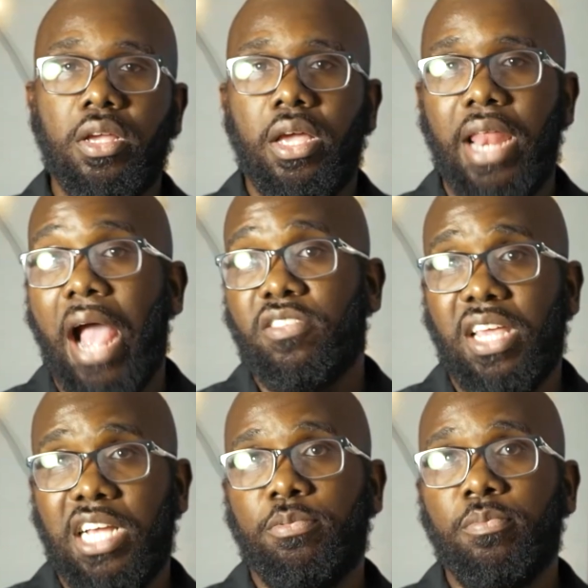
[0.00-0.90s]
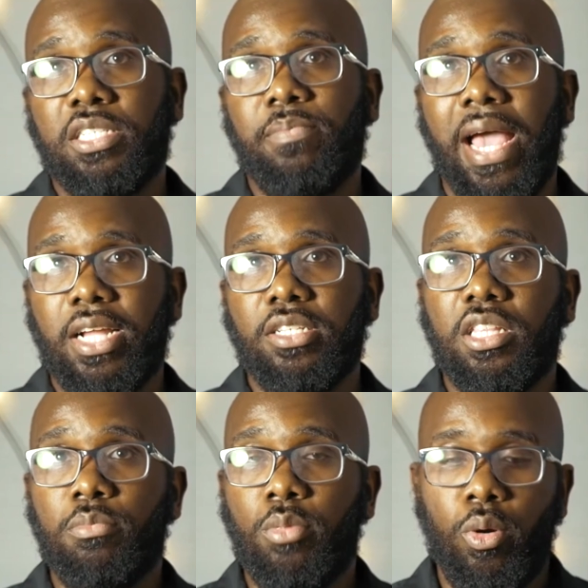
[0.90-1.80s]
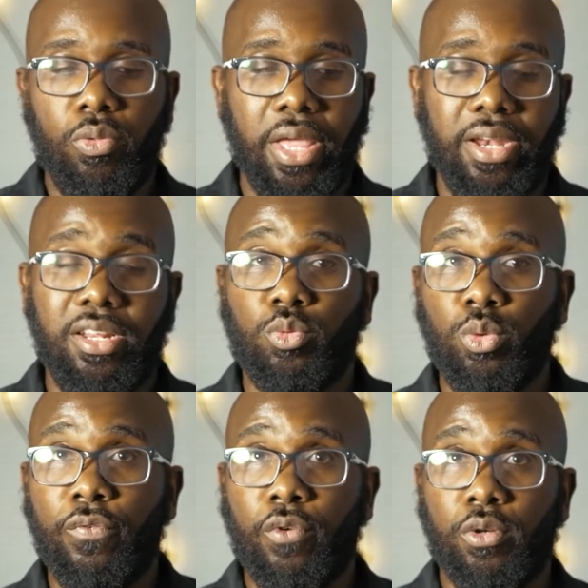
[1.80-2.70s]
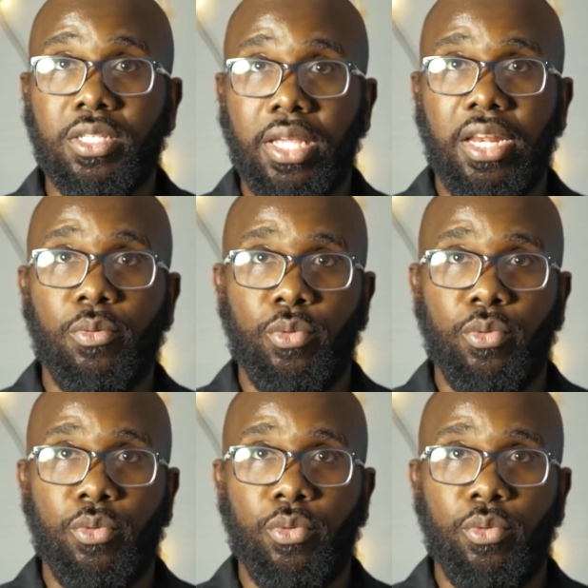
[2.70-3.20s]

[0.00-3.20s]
And after that, it's pretty much back into the mode that it is when you first get it.